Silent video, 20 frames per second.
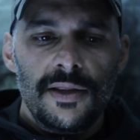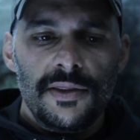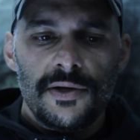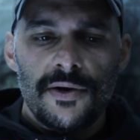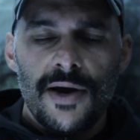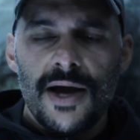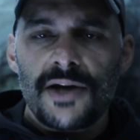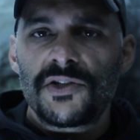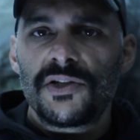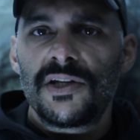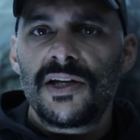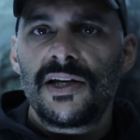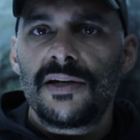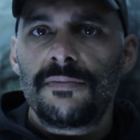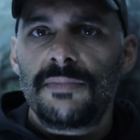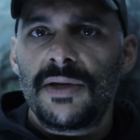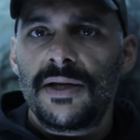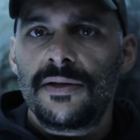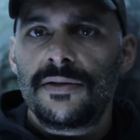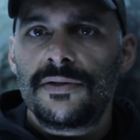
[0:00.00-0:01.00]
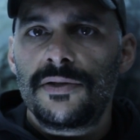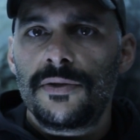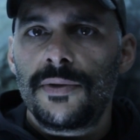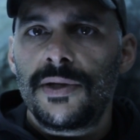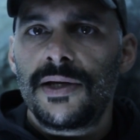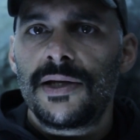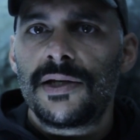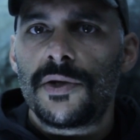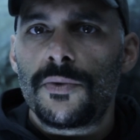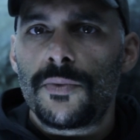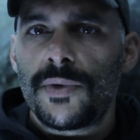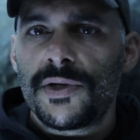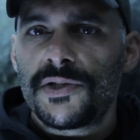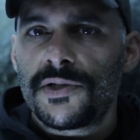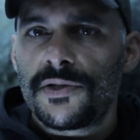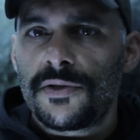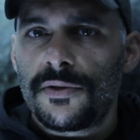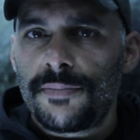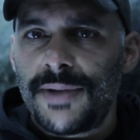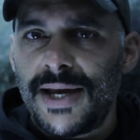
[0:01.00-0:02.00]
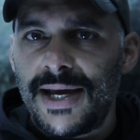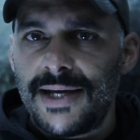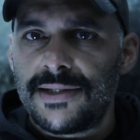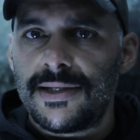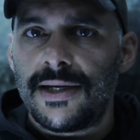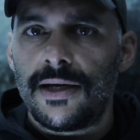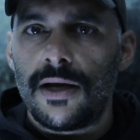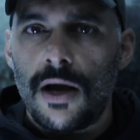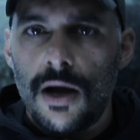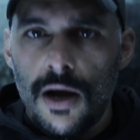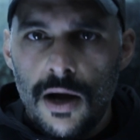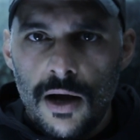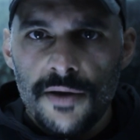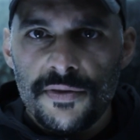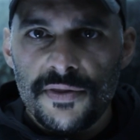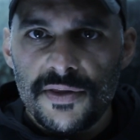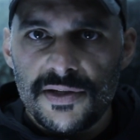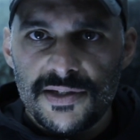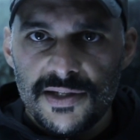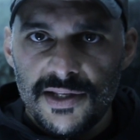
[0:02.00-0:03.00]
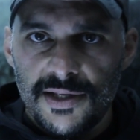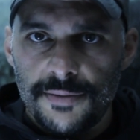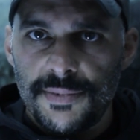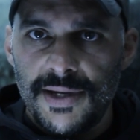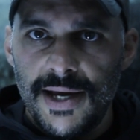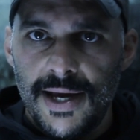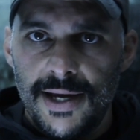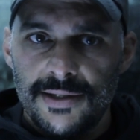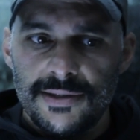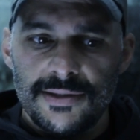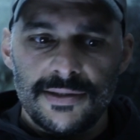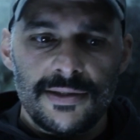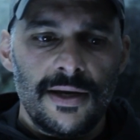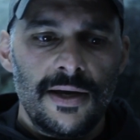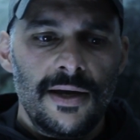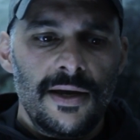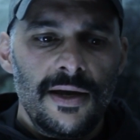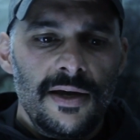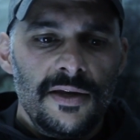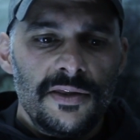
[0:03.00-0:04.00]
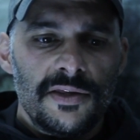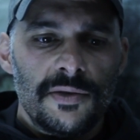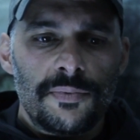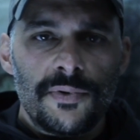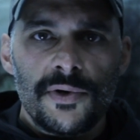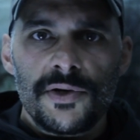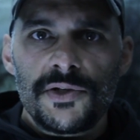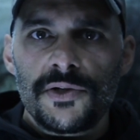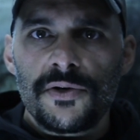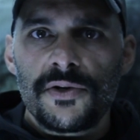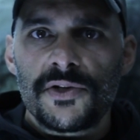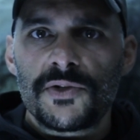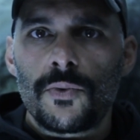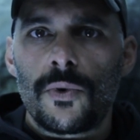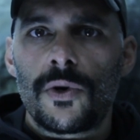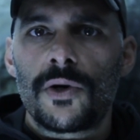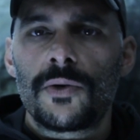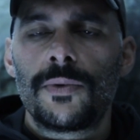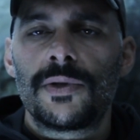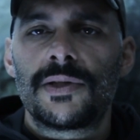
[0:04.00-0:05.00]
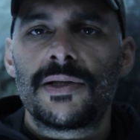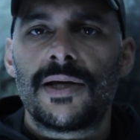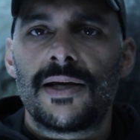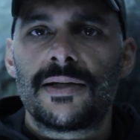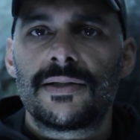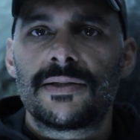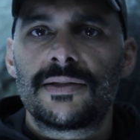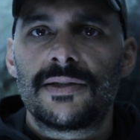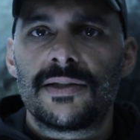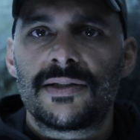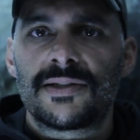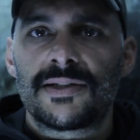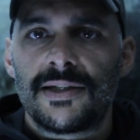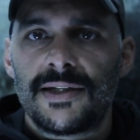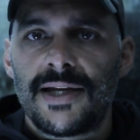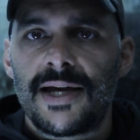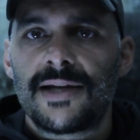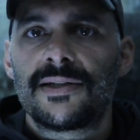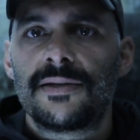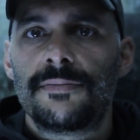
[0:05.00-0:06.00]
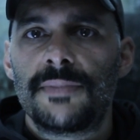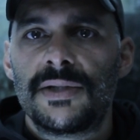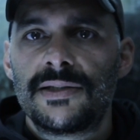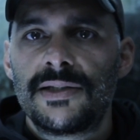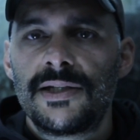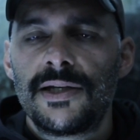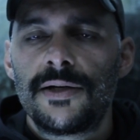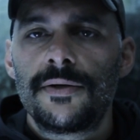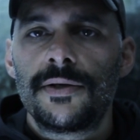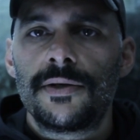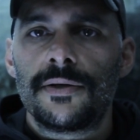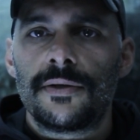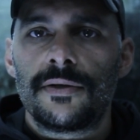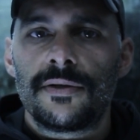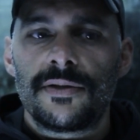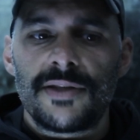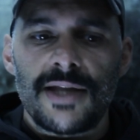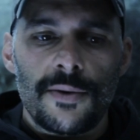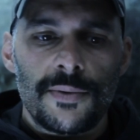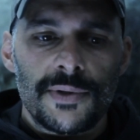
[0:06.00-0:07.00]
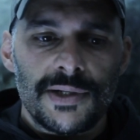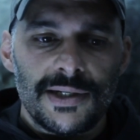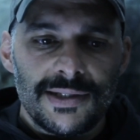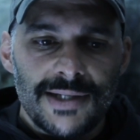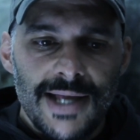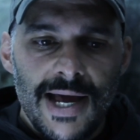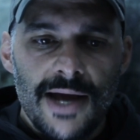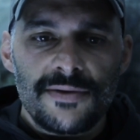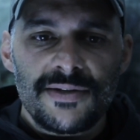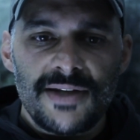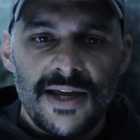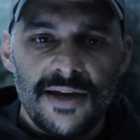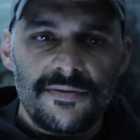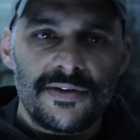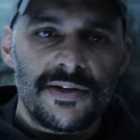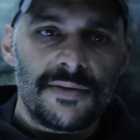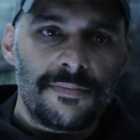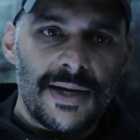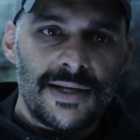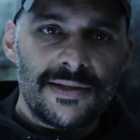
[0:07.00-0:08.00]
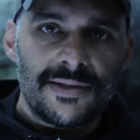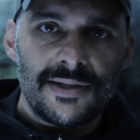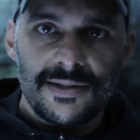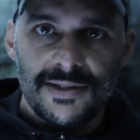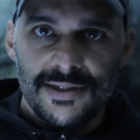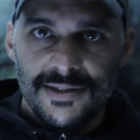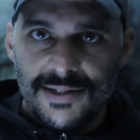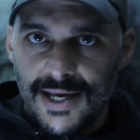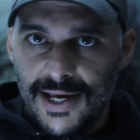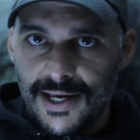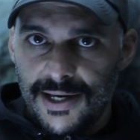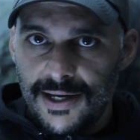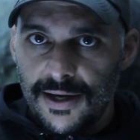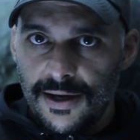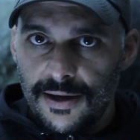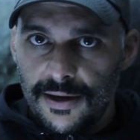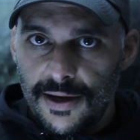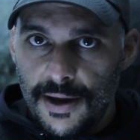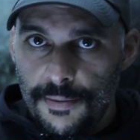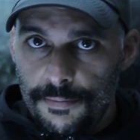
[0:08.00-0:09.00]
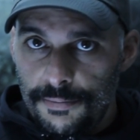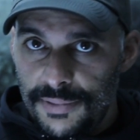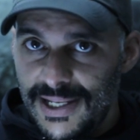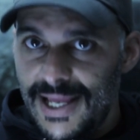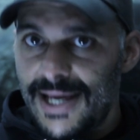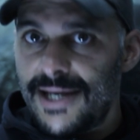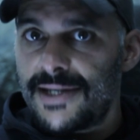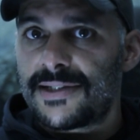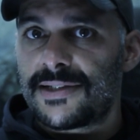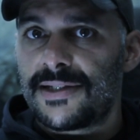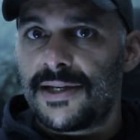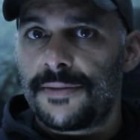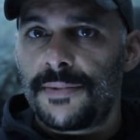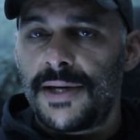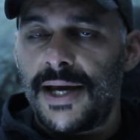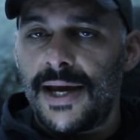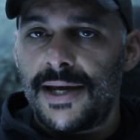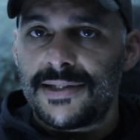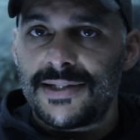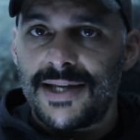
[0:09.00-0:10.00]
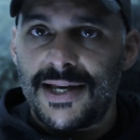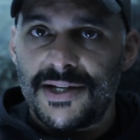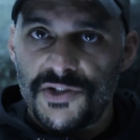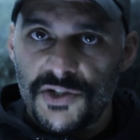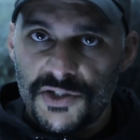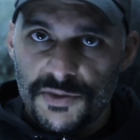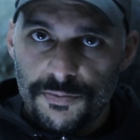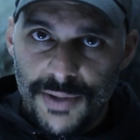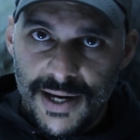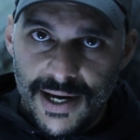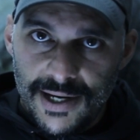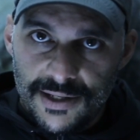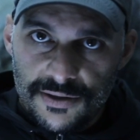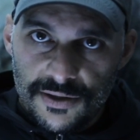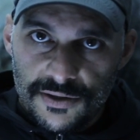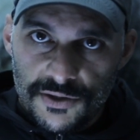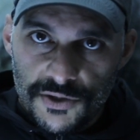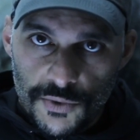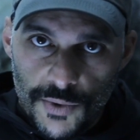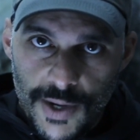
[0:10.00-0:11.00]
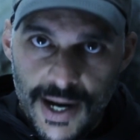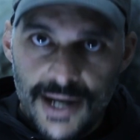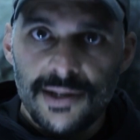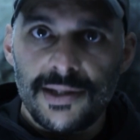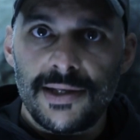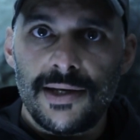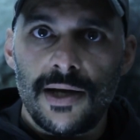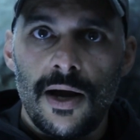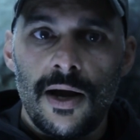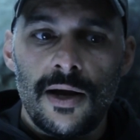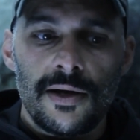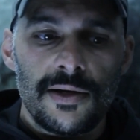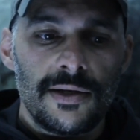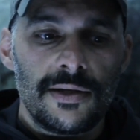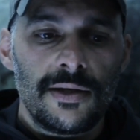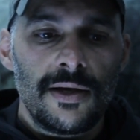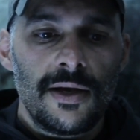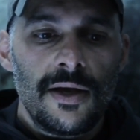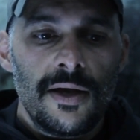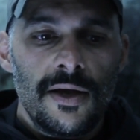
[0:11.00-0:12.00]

They're actually going to be doing an original painting on the slipcase. The printer has worked with us to select a material that would allow David and Menton to take a blank slipcase and just paint directly on it.